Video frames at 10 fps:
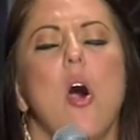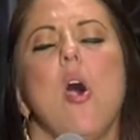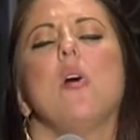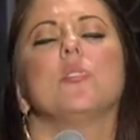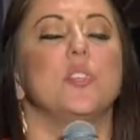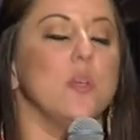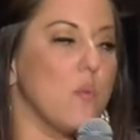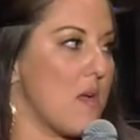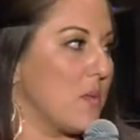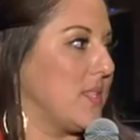all
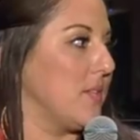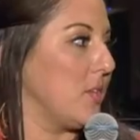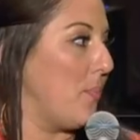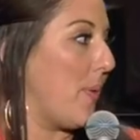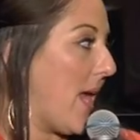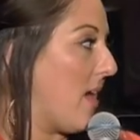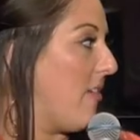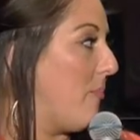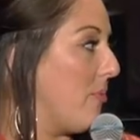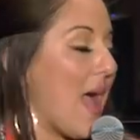she wanted was a little
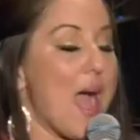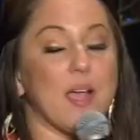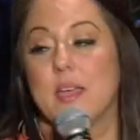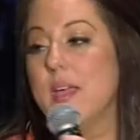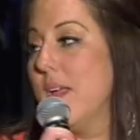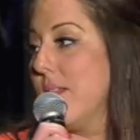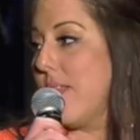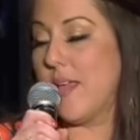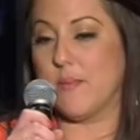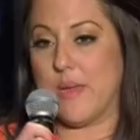pair of black,
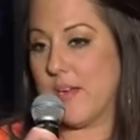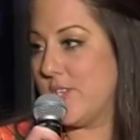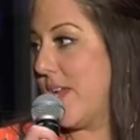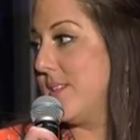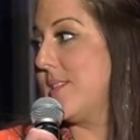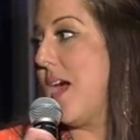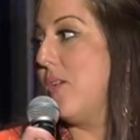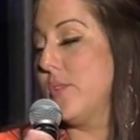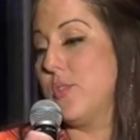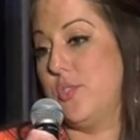like Mary Jane
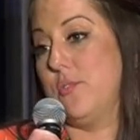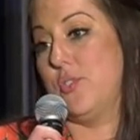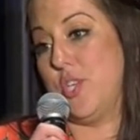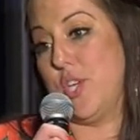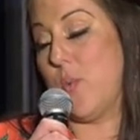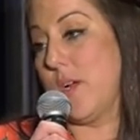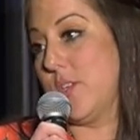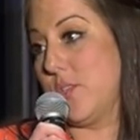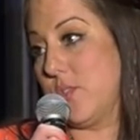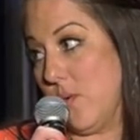style little shoes she could
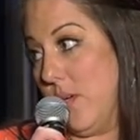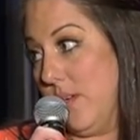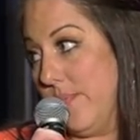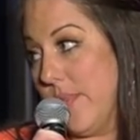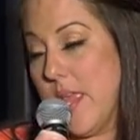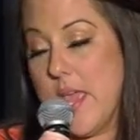wear to school.